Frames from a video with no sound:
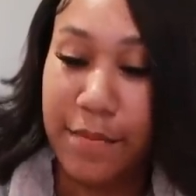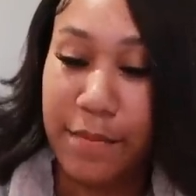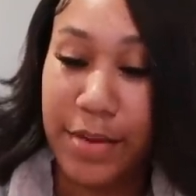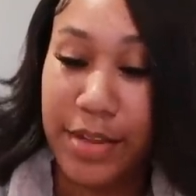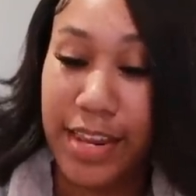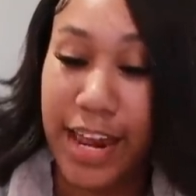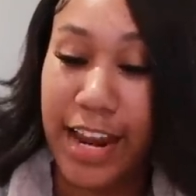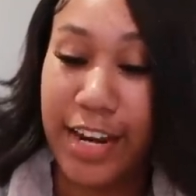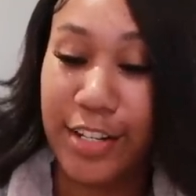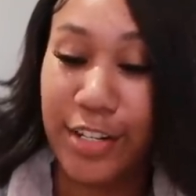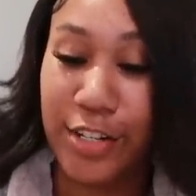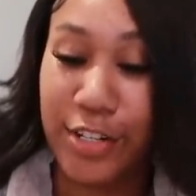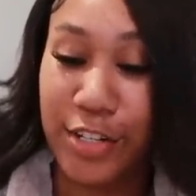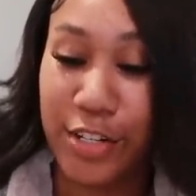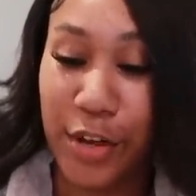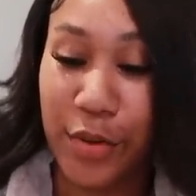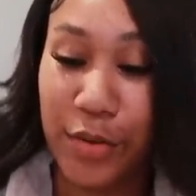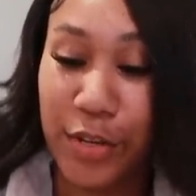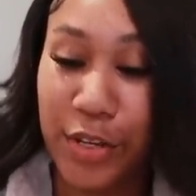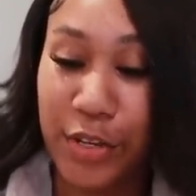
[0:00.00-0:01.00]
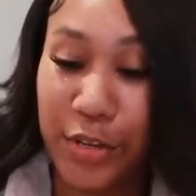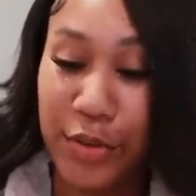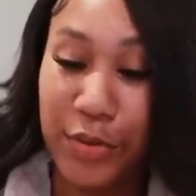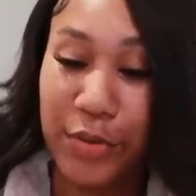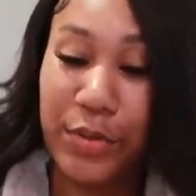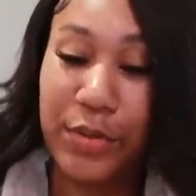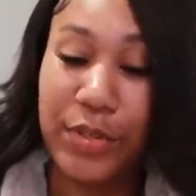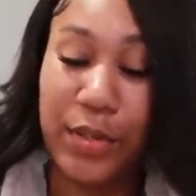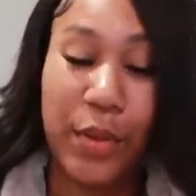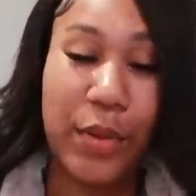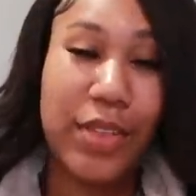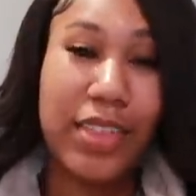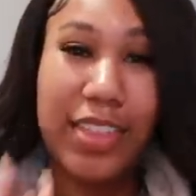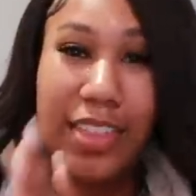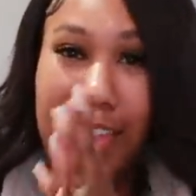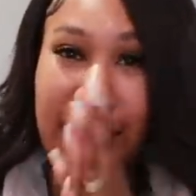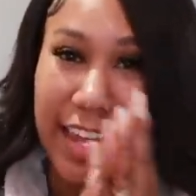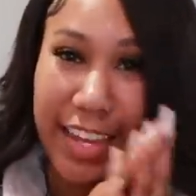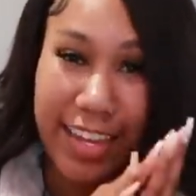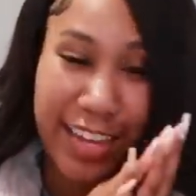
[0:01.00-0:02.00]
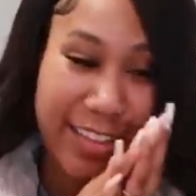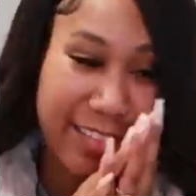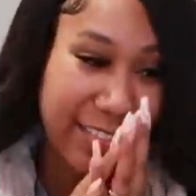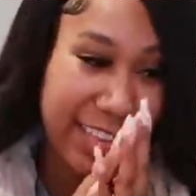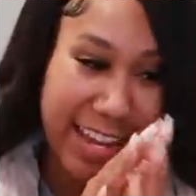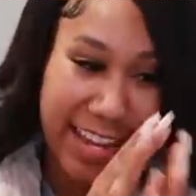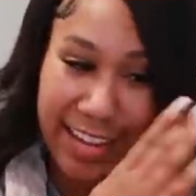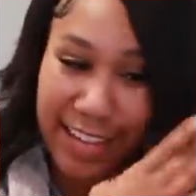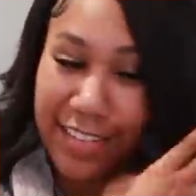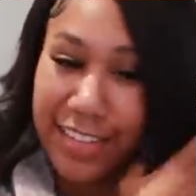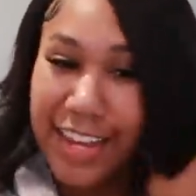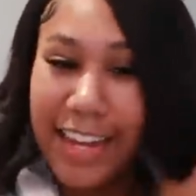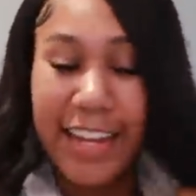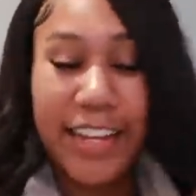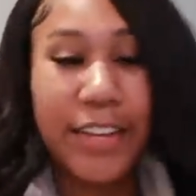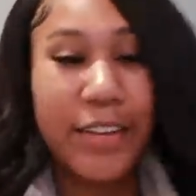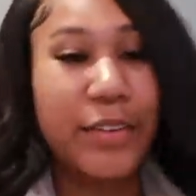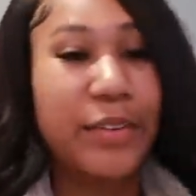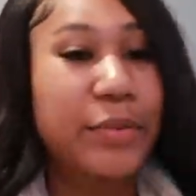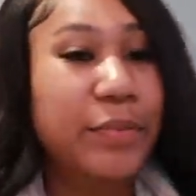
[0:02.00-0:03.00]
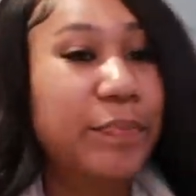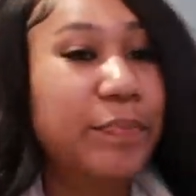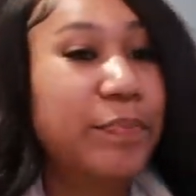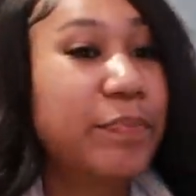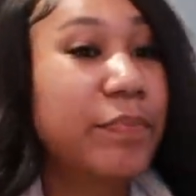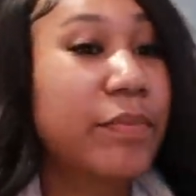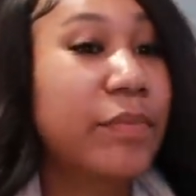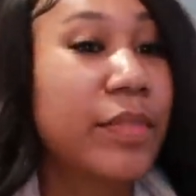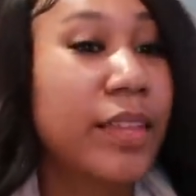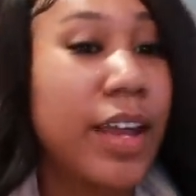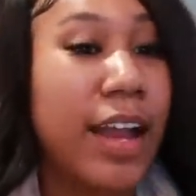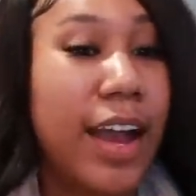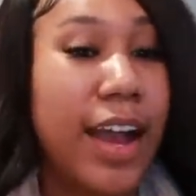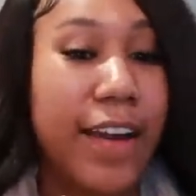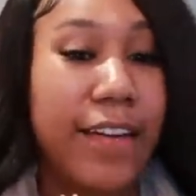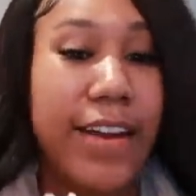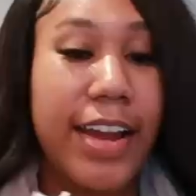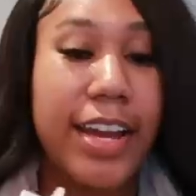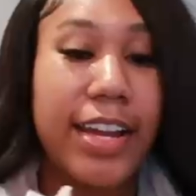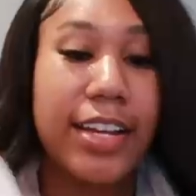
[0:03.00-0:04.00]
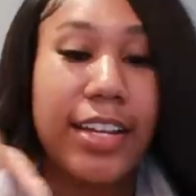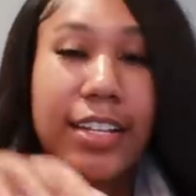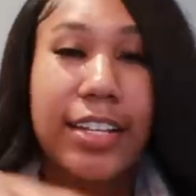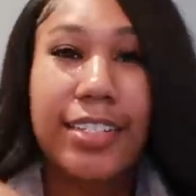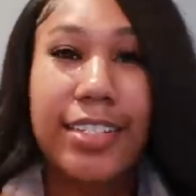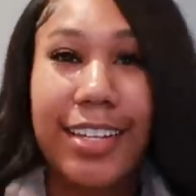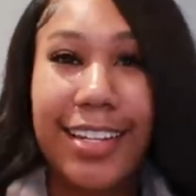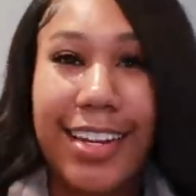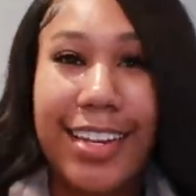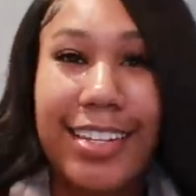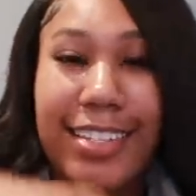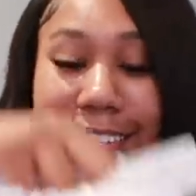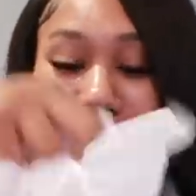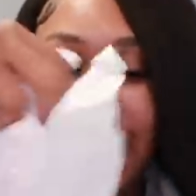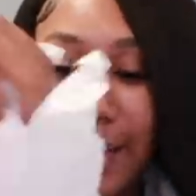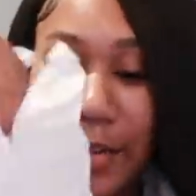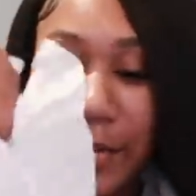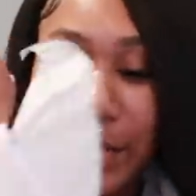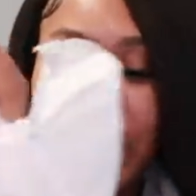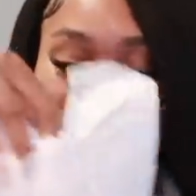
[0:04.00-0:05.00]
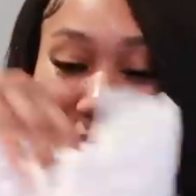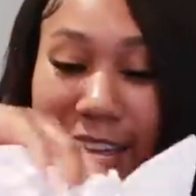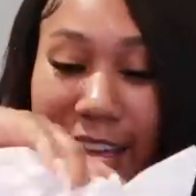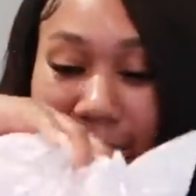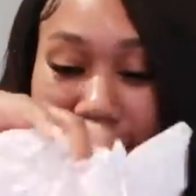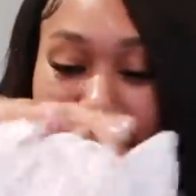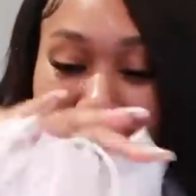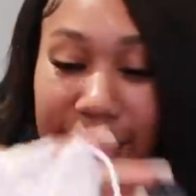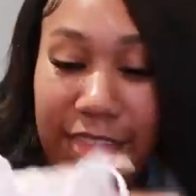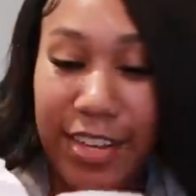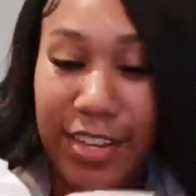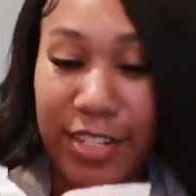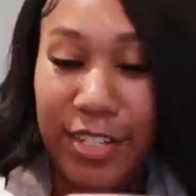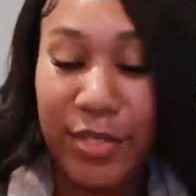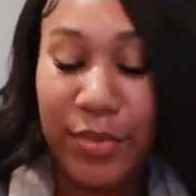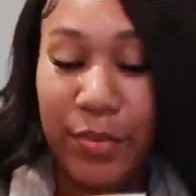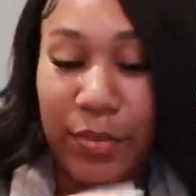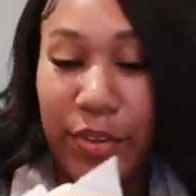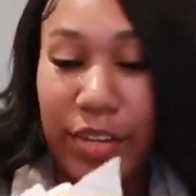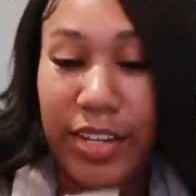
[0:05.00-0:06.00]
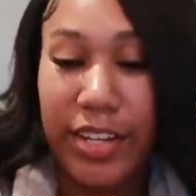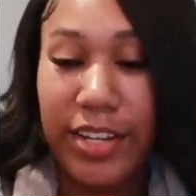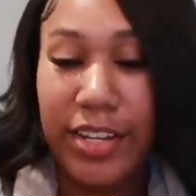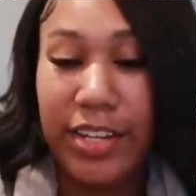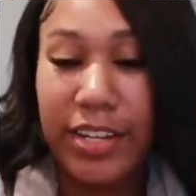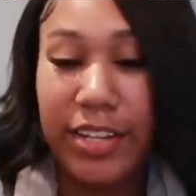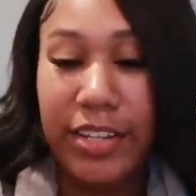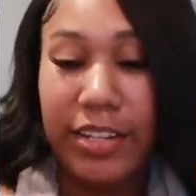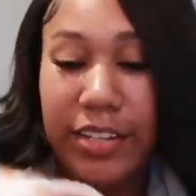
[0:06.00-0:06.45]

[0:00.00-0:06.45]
But that is so cute. So thank you, thank you, thank you. All right, so let's see what's in this one.